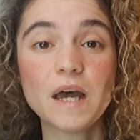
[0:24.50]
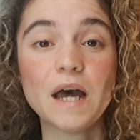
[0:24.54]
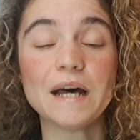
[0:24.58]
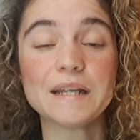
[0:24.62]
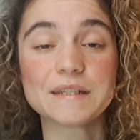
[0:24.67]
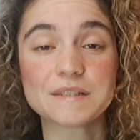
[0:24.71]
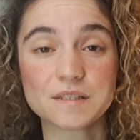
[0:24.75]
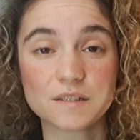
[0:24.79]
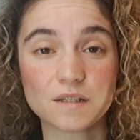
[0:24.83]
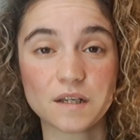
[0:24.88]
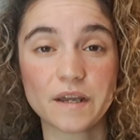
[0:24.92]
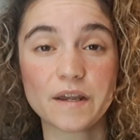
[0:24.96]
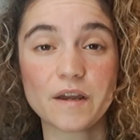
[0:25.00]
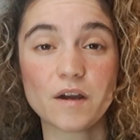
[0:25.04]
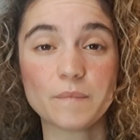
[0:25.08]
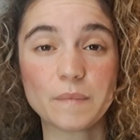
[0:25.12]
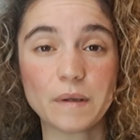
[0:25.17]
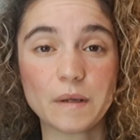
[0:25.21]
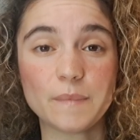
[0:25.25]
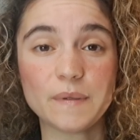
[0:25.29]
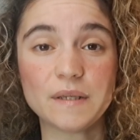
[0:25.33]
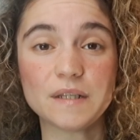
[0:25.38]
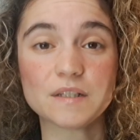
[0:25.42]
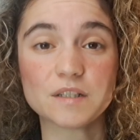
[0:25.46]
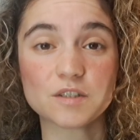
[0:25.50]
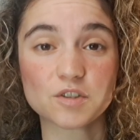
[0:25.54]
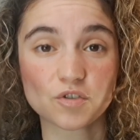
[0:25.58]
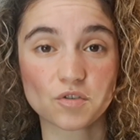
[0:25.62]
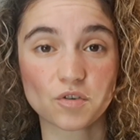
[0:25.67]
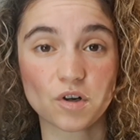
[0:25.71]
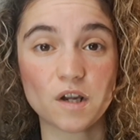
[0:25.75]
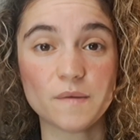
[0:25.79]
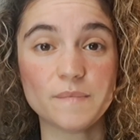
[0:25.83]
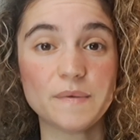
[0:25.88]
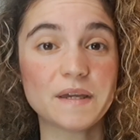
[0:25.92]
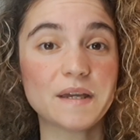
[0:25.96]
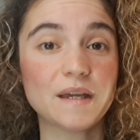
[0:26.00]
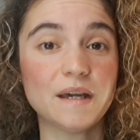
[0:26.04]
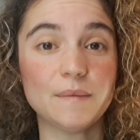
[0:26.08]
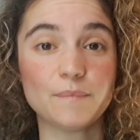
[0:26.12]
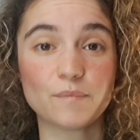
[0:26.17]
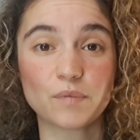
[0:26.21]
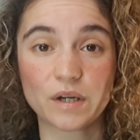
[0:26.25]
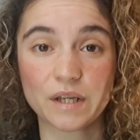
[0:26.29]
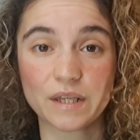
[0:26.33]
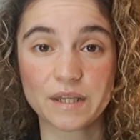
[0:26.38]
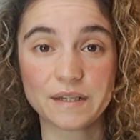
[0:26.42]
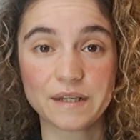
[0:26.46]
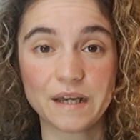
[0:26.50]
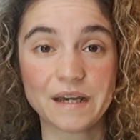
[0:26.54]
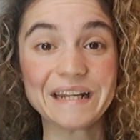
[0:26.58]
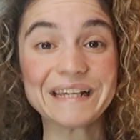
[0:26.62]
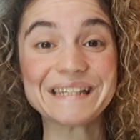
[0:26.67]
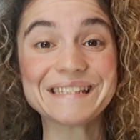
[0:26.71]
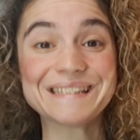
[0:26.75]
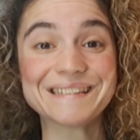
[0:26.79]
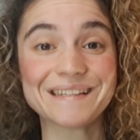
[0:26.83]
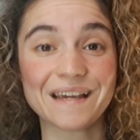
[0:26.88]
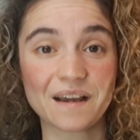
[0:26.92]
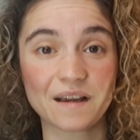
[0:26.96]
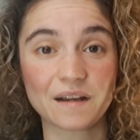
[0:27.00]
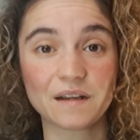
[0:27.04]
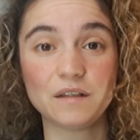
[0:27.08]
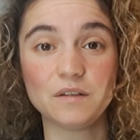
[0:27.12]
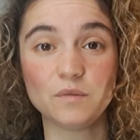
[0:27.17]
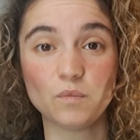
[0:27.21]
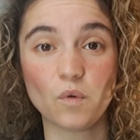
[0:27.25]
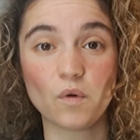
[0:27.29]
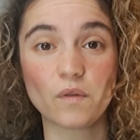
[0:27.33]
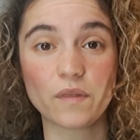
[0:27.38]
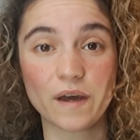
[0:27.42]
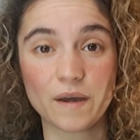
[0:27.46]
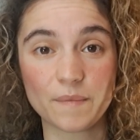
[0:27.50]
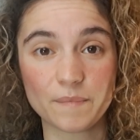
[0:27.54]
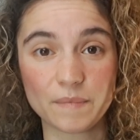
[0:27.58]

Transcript: and today I'm going to be describing and breaking down exactly what that